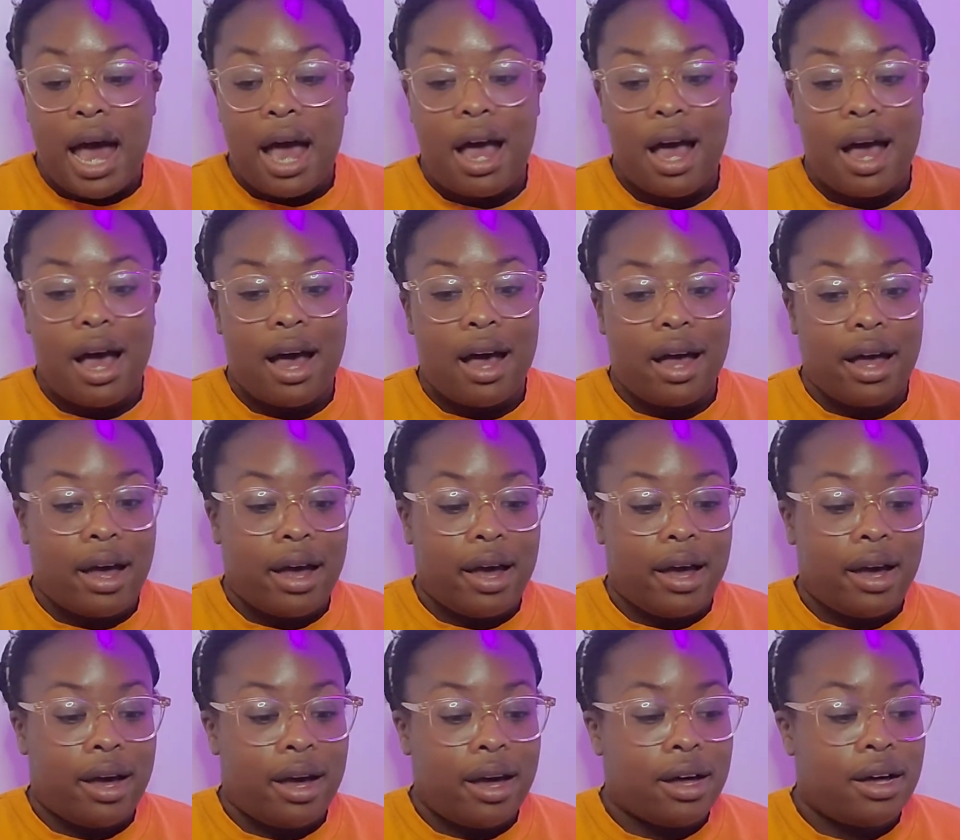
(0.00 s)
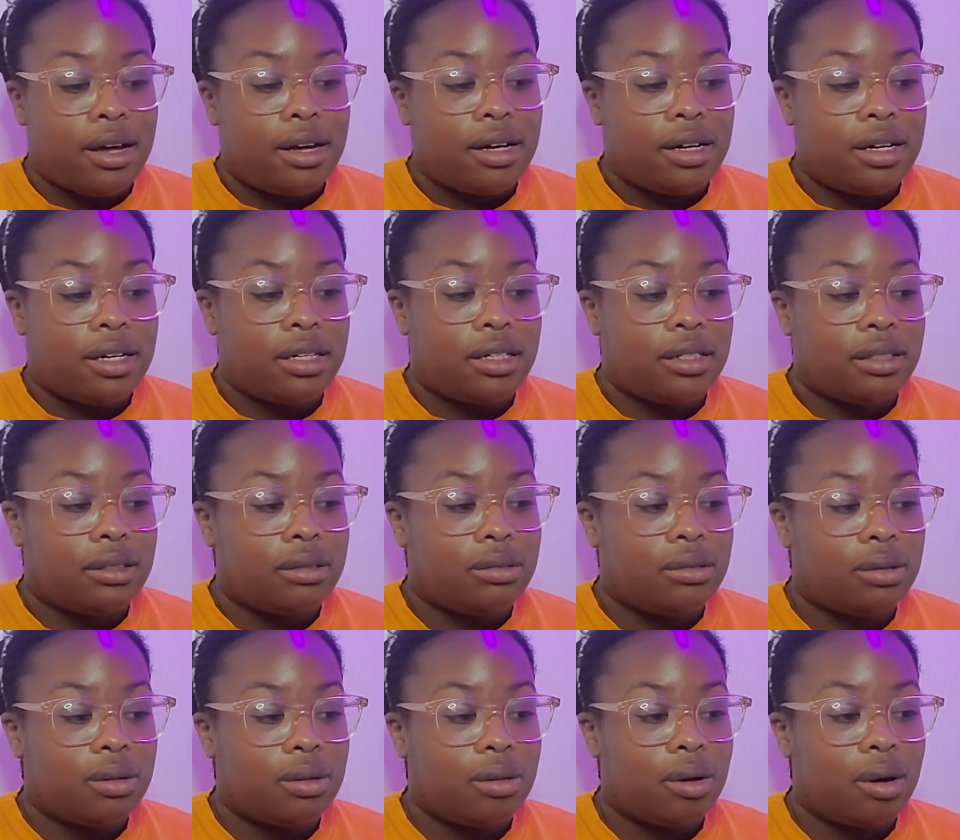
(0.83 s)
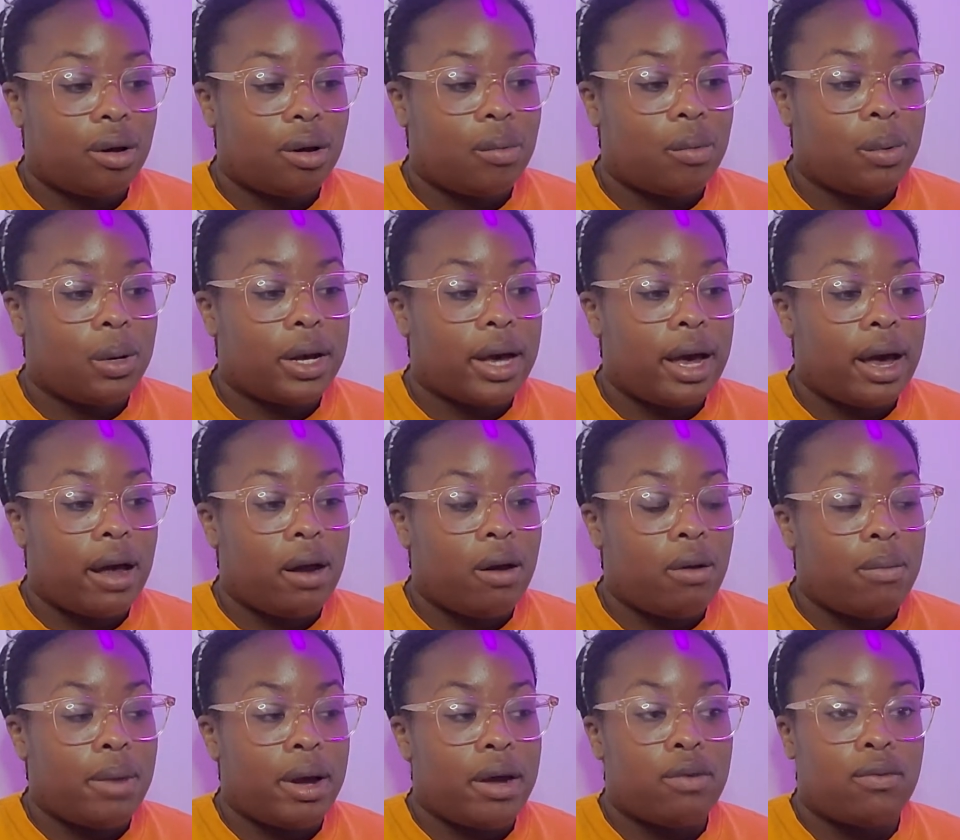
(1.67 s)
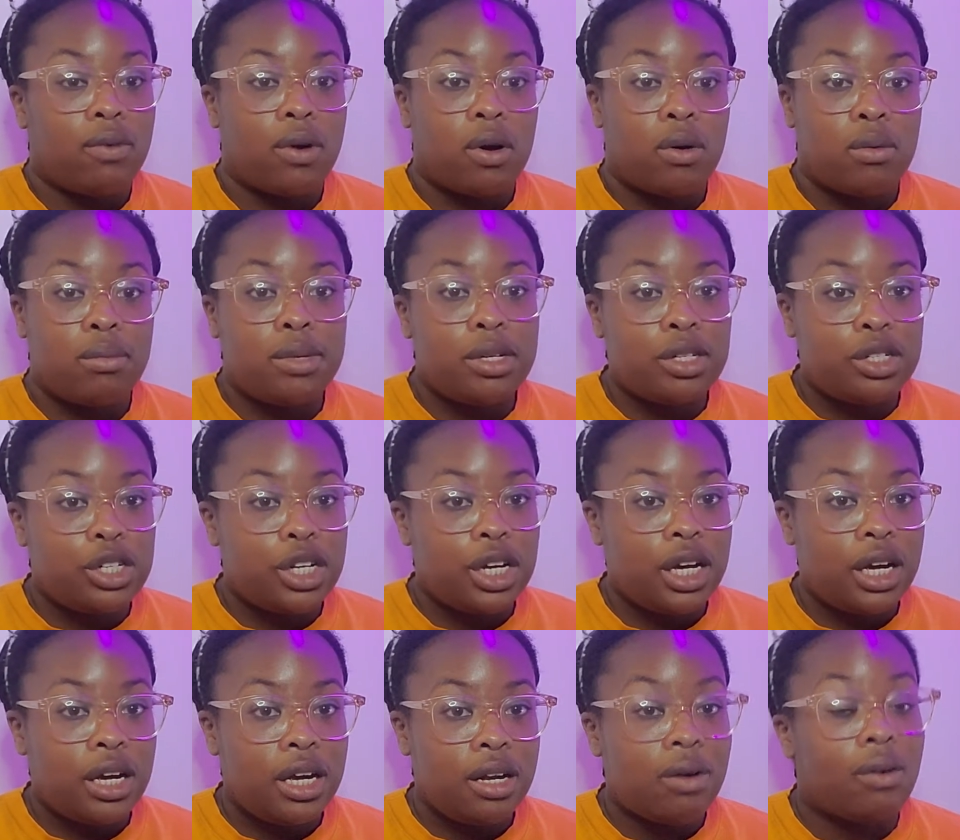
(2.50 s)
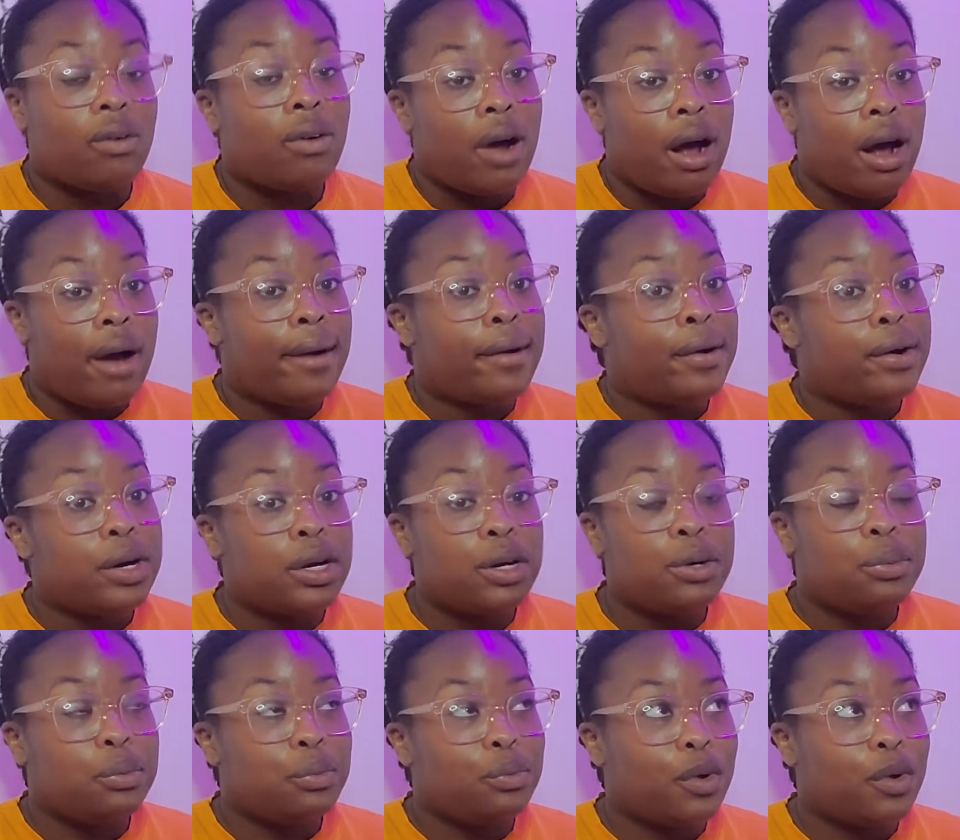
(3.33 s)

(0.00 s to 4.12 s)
I work out on my row machine or our